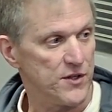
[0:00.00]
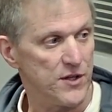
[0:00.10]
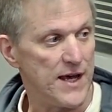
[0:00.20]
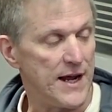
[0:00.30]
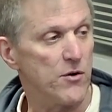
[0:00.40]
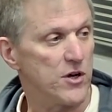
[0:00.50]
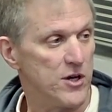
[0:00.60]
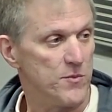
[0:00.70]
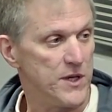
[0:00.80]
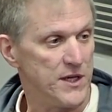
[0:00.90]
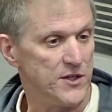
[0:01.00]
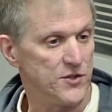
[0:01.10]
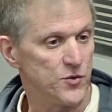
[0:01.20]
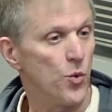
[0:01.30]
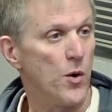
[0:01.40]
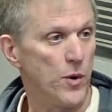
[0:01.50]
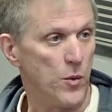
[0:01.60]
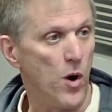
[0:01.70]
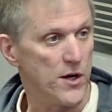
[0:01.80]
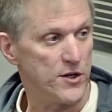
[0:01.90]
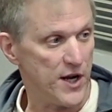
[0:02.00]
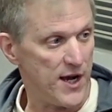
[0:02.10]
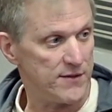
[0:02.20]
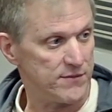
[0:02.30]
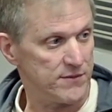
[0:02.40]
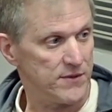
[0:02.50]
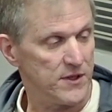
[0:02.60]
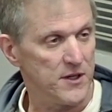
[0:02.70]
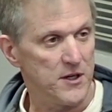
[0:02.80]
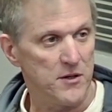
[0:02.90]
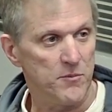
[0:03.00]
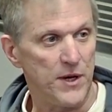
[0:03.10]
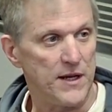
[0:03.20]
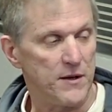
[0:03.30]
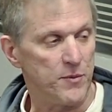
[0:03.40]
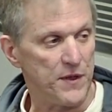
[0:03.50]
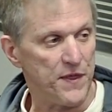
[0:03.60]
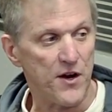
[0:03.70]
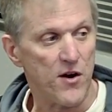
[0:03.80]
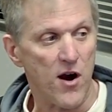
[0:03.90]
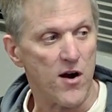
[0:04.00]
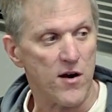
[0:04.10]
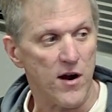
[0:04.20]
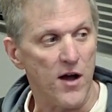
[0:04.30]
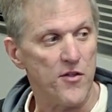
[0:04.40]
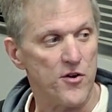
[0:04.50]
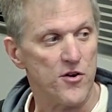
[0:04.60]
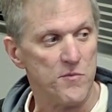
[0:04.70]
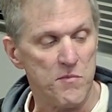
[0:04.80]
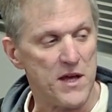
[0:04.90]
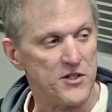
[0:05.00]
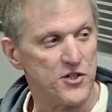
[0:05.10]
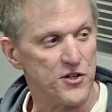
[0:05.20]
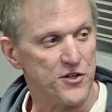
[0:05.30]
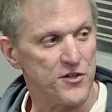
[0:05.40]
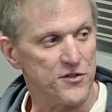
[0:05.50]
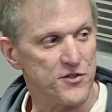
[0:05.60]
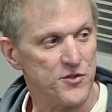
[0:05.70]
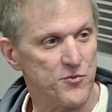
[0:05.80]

that outcome is what we want or not. But there are other measures